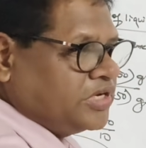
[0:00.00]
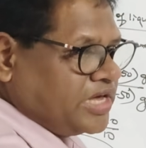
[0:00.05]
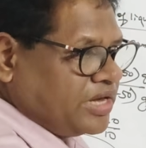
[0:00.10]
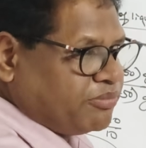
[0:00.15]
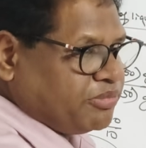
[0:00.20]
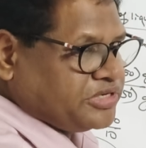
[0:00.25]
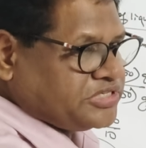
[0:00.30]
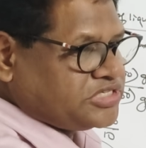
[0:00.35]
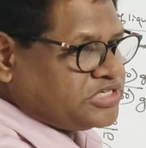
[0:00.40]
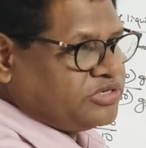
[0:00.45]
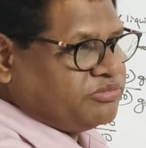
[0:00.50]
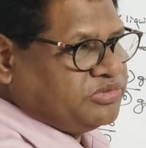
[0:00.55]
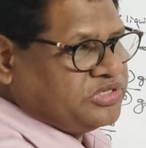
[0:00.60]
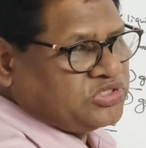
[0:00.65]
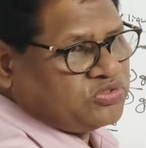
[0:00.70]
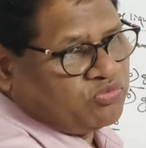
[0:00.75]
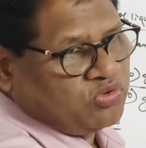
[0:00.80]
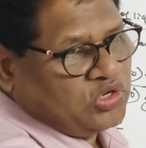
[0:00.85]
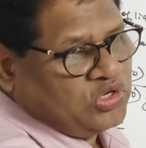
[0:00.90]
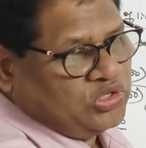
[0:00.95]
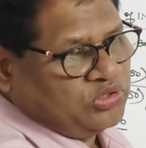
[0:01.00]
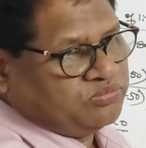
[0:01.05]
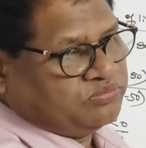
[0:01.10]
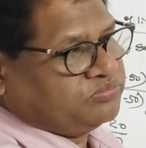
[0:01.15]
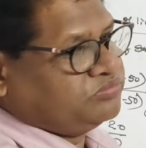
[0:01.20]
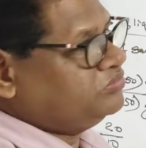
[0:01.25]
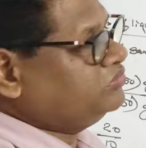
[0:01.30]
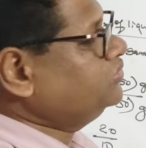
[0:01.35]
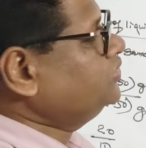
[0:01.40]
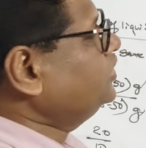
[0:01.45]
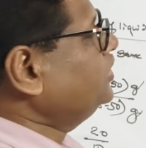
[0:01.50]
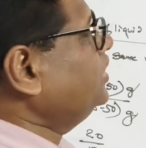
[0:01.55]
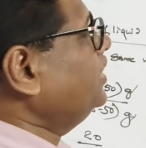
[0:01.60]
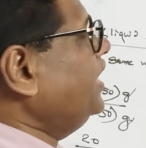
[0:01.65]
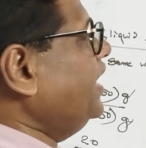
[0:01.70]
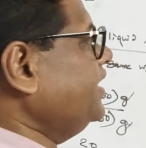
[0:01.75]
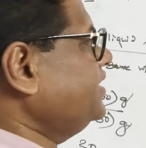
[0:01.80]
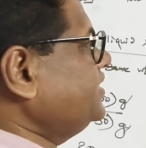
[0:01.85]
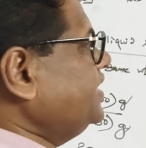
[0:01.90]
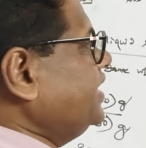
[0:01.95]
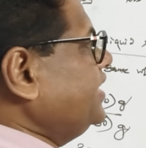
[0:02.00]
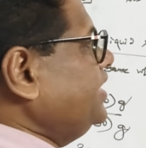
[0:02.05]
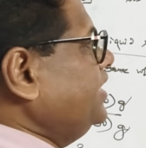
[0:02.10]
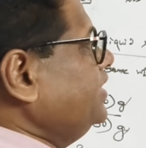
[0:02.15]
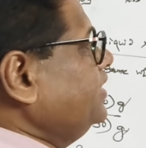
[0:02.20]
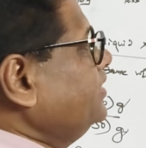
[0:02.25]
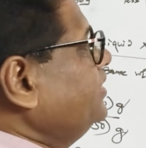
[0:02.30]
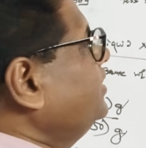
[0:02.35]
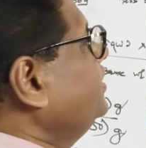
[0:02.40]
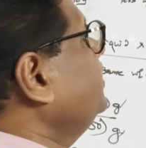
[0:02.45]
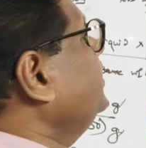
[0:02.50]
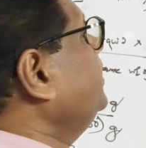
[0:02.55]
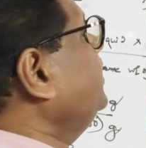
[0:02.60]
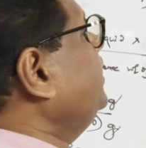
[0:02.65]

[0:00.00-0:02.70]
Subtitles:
Capacity means volume. Exactly.